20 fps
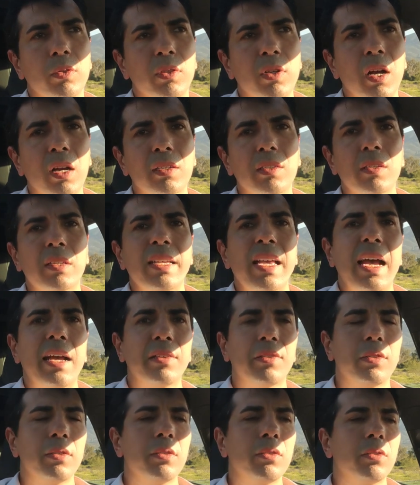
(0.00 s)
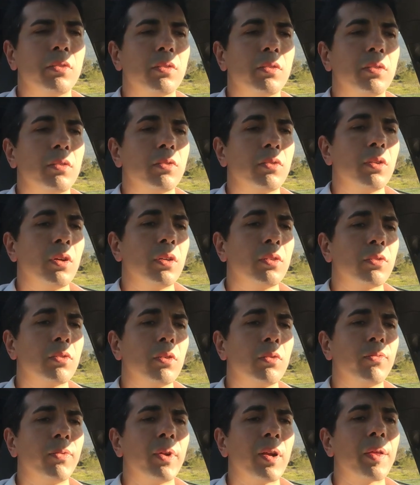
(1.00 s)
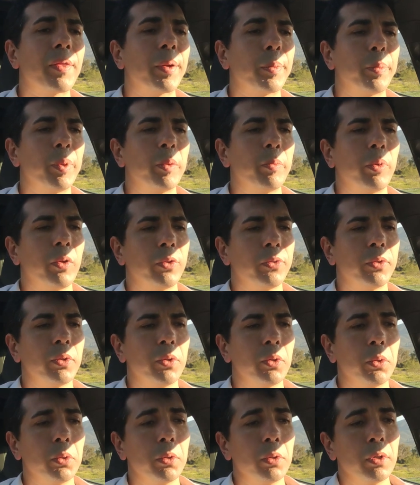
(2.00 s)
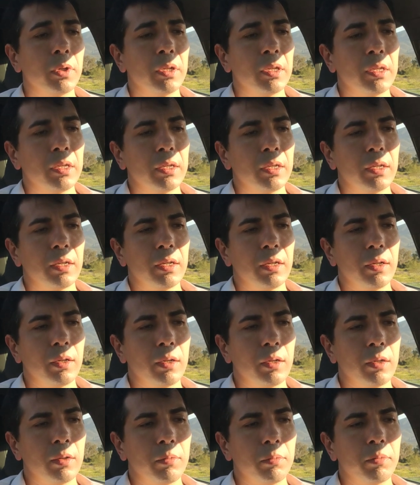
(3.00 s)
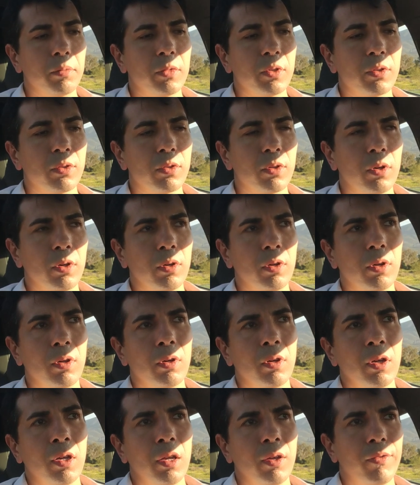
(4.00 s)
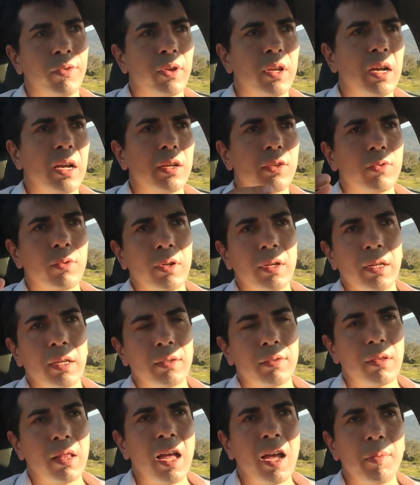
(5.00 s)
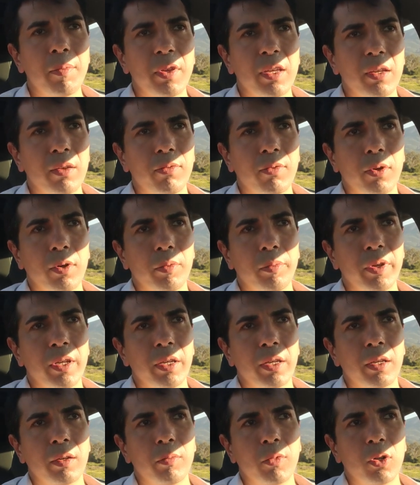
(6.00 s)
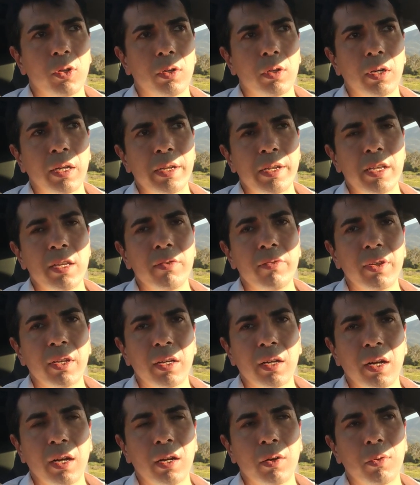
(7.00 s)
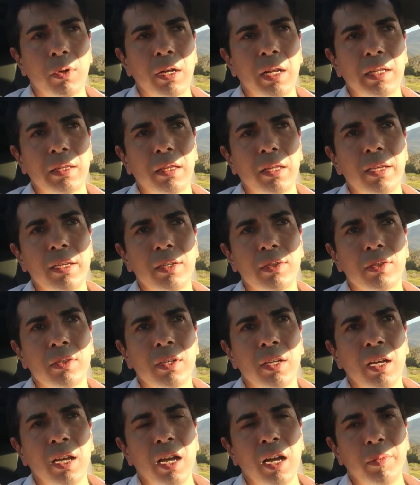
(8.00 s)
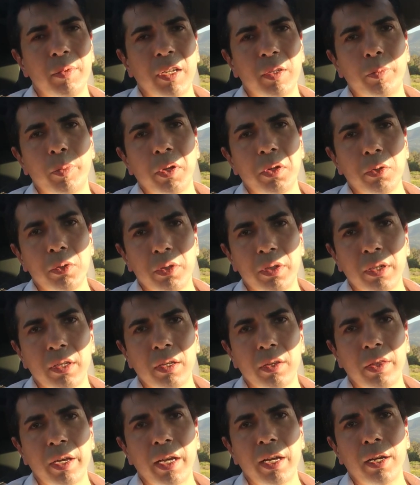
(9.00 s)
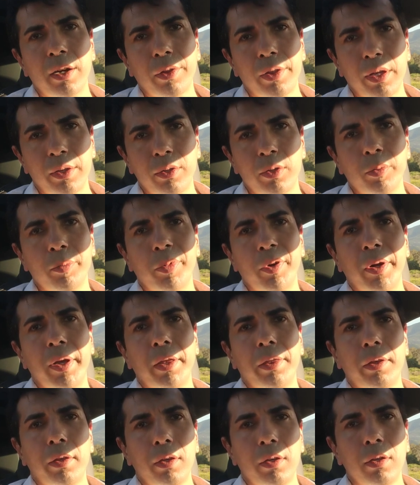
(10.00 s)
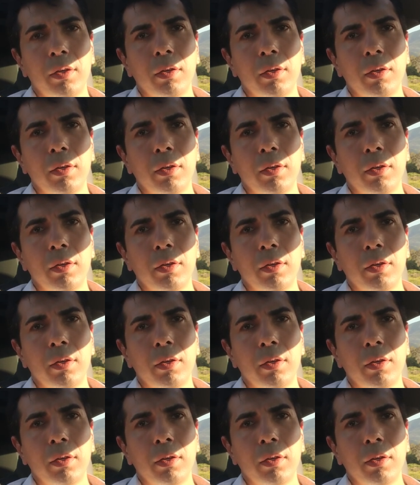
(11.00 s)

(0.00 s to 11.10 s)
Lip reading: no toxic gases. So it's good for other people too. So if you guys wanna slam me for being more an EV car, well, at least I'm not polluting the air that you breathe.